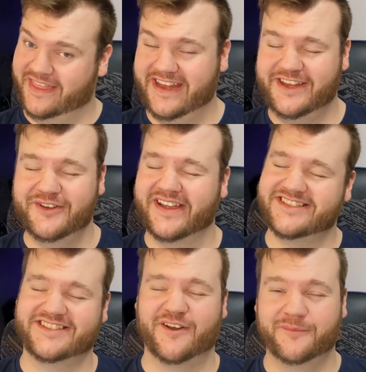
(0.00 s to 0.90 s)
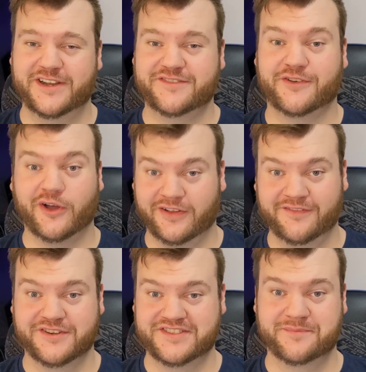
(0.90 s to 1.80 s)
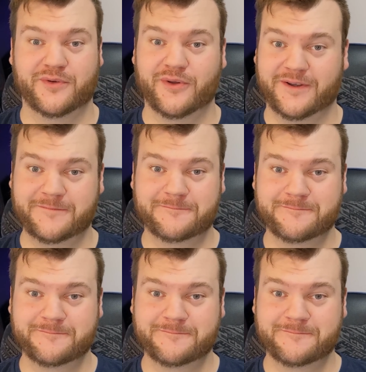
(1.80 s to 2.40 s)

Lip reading: thank you guys so much for all of your support.